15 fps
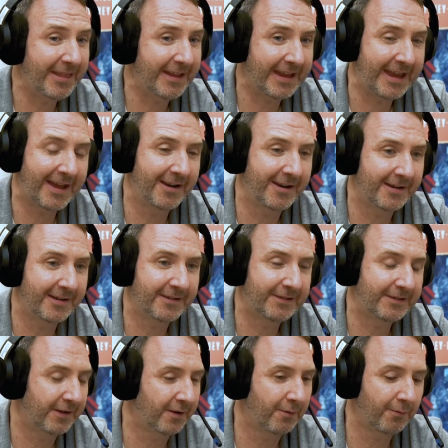the
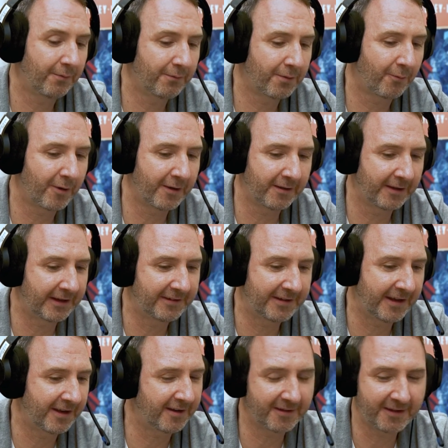candidates you know go on
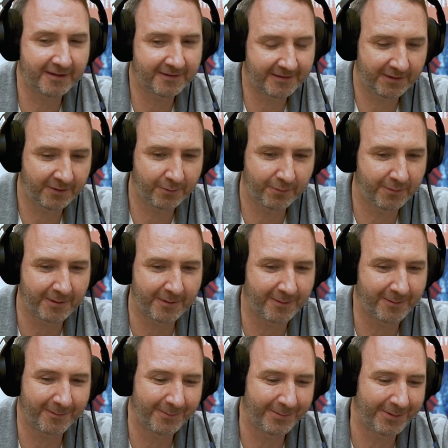linkedin and they see who
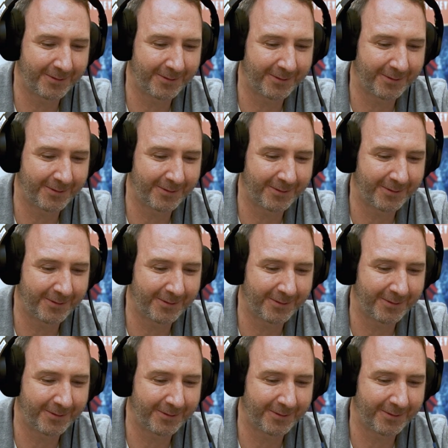their